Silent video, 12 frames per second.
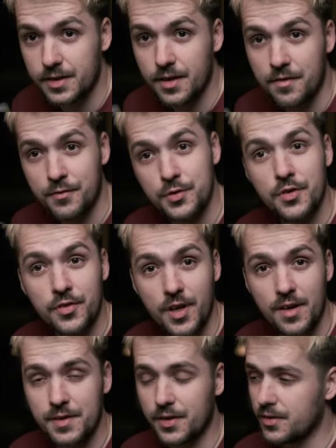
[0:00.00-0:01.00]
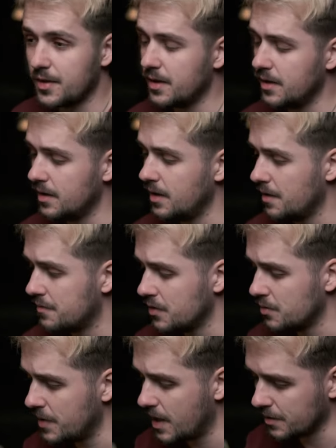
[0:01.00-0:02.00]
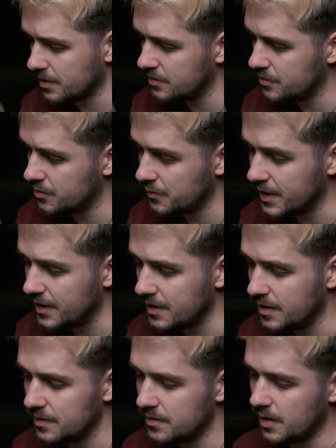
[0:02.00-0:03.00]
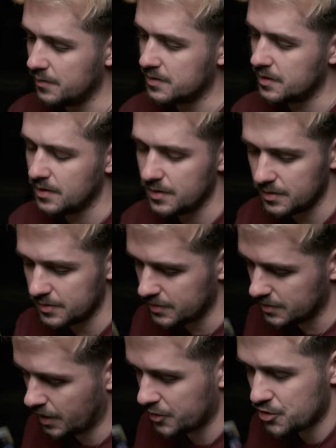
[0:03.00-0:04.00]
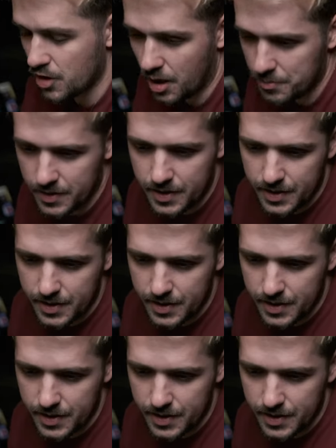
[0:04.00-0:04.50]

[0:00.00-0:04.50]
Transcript: the Fuji service, uh, I flew back to Vienna after that job.